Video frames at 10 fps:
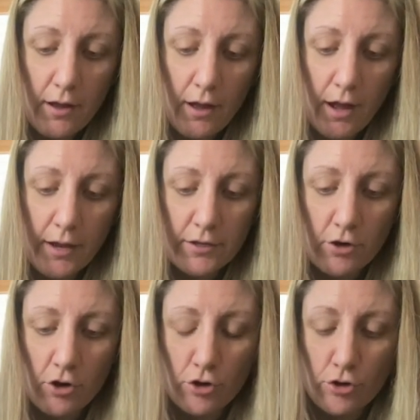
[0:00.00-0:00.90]
I had
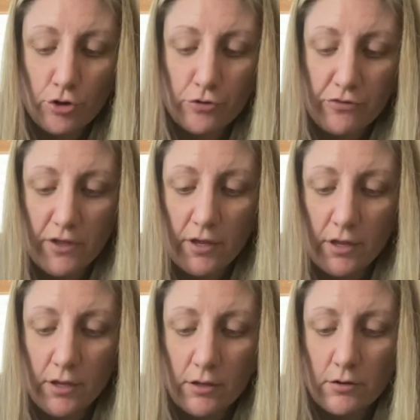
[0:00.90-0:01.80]
heard
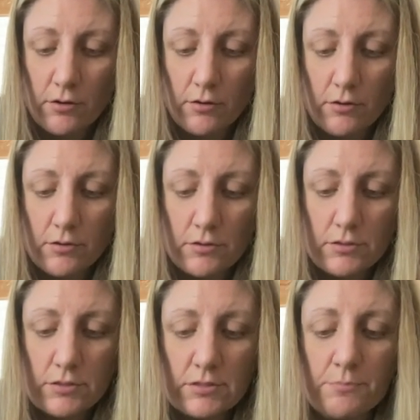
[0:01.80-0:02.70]
that
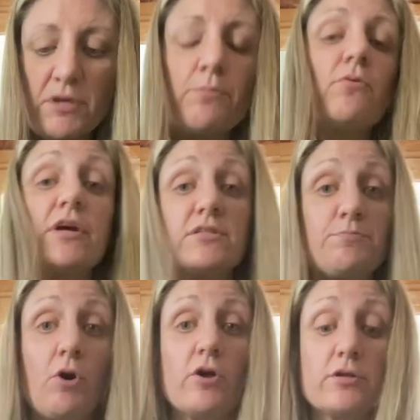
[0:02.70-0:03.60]
some people had
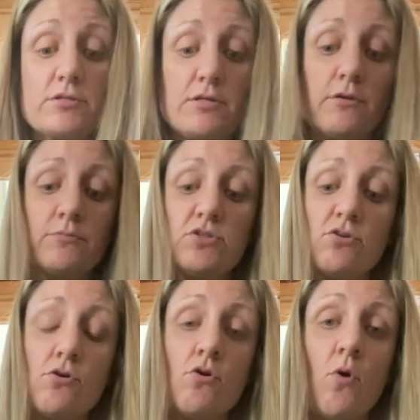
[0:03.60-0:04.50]
spotted some,
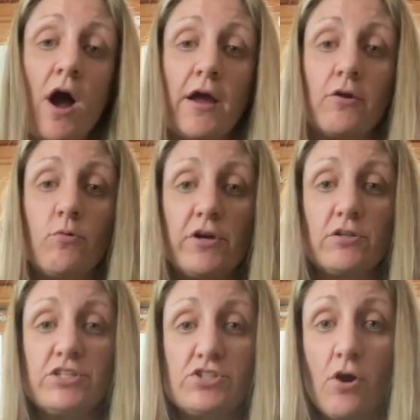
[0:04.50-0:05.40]
so I
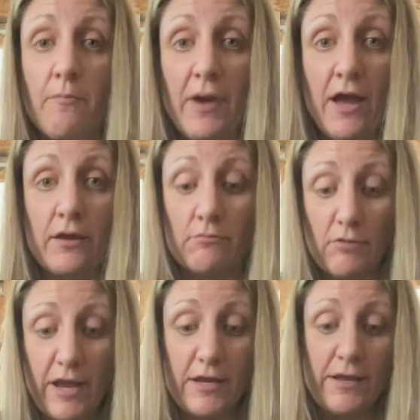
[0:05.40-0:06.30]
quickly stopped back and
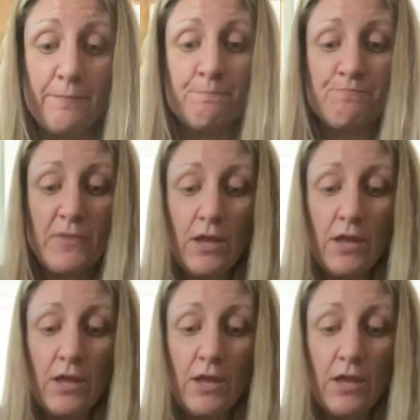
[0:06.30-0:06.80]
ran in